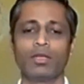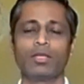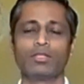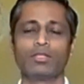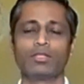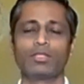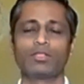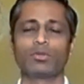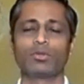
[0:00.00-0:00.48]

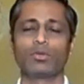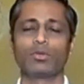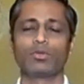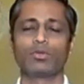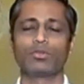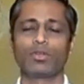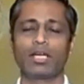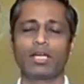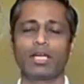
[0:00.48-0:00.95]
Just close
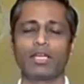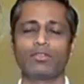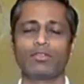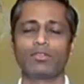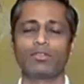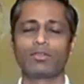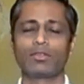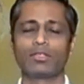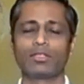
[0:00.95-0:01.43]
your
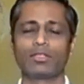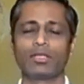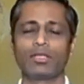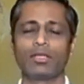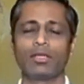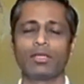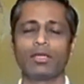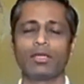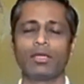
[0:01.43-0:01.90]
eyes.
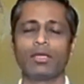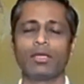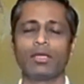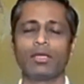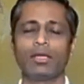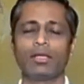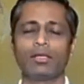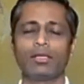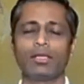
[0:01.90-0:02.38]

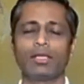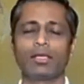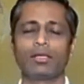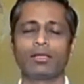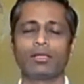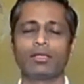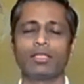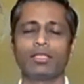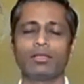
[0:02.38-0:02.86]
Take a
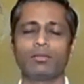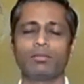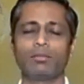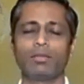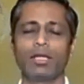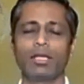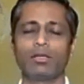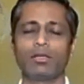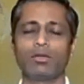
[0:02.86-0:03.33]
deep
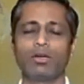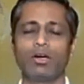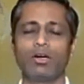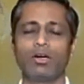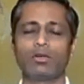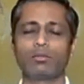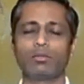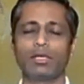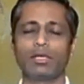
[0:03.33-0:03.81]
and
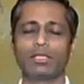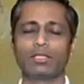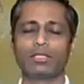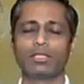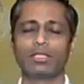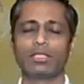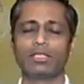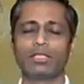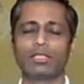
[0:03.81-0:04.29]
long breath
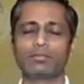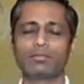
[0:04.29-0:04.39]
in.